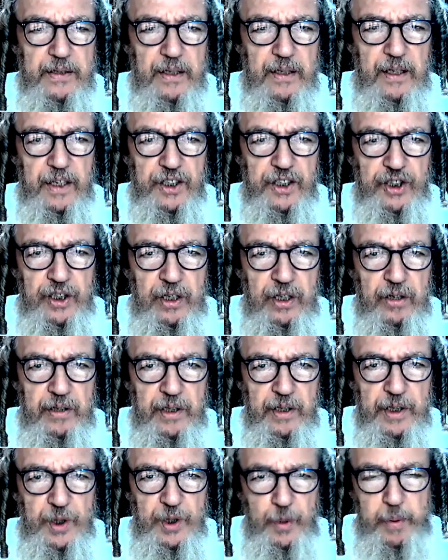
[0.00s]
uh, as a cashier
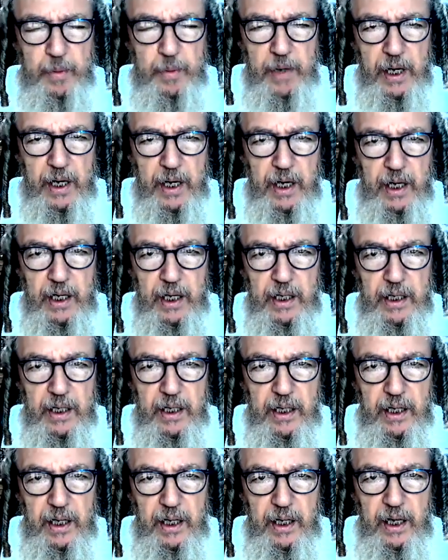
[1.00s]
in a supermarket
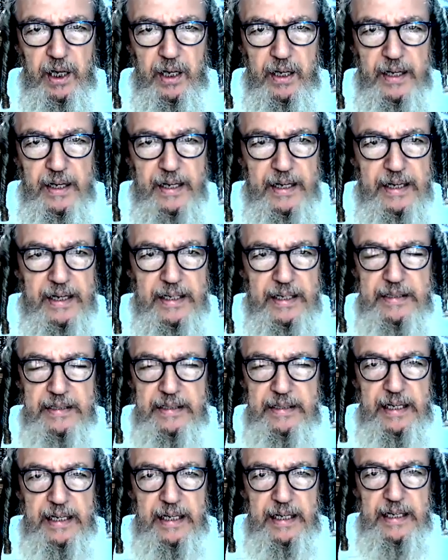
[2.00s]

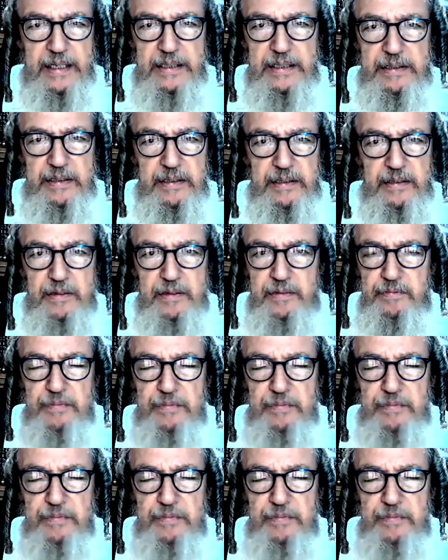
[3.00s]
and, and